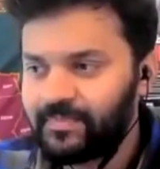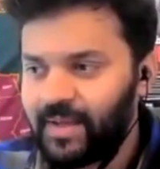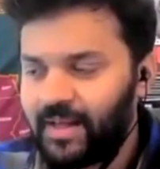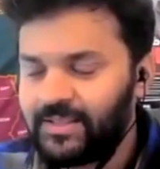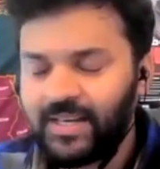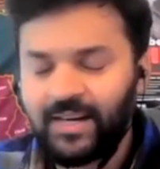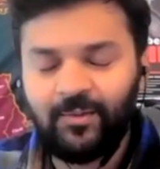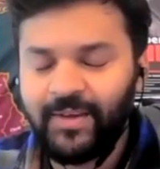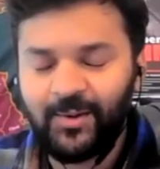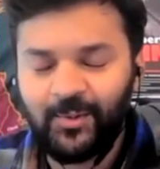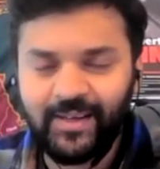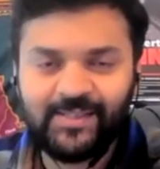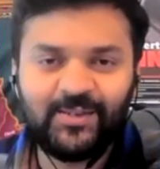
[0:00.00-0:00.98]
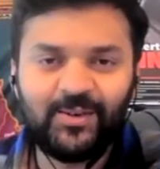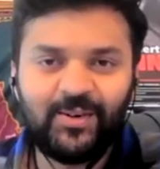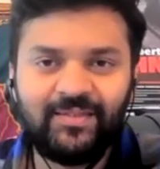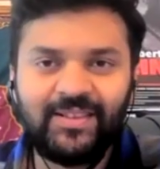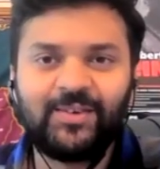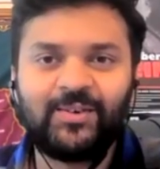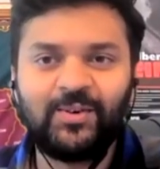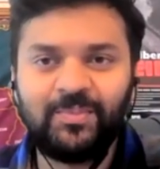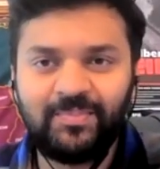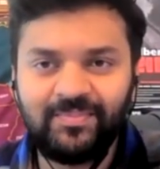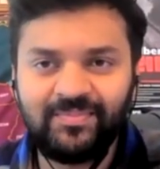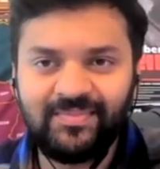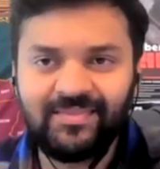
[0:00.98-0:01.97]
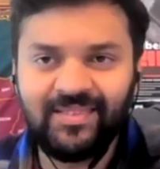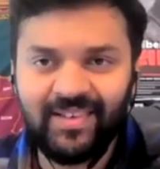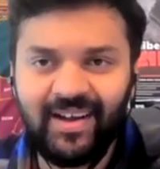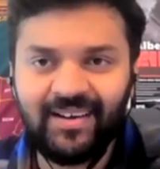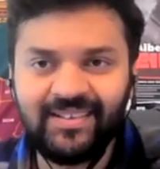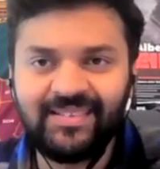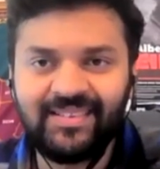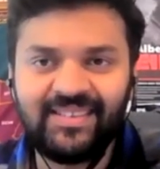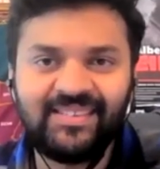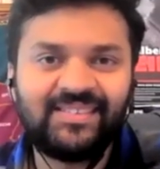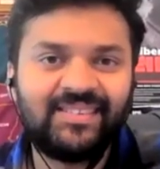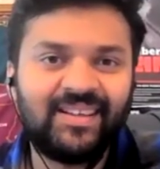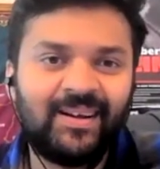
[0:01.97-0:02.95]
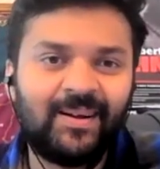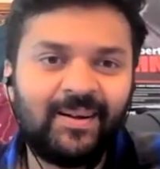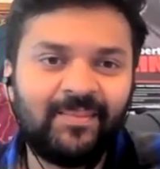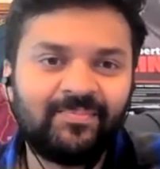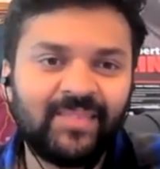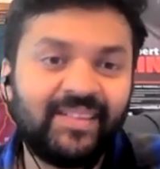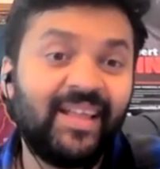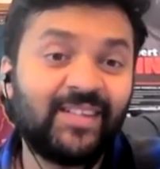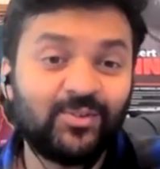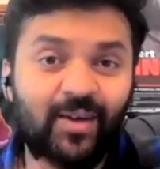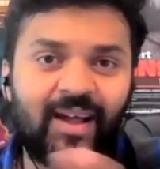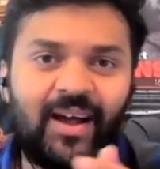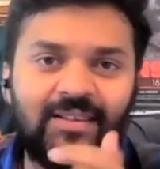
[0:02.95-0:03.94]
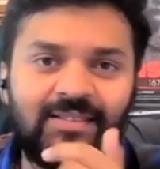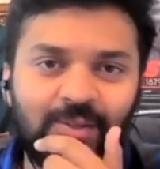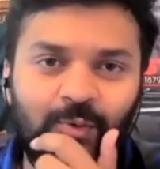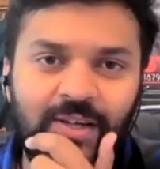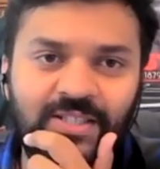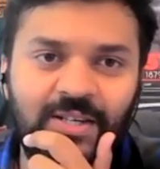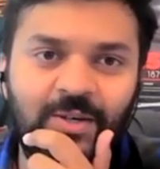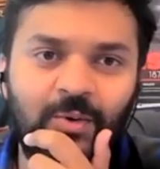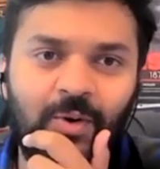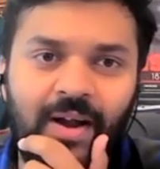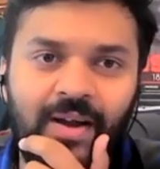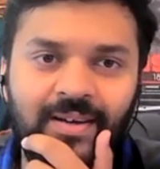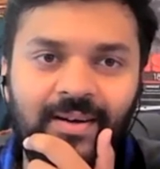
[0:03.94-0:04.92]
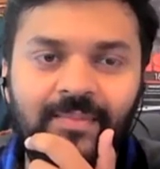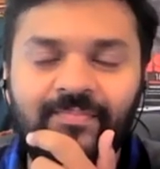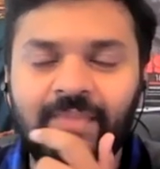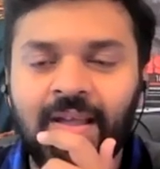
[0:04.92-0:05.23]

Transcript: share a very quick story with the group regarding this. And that's why I asked the question to Arya.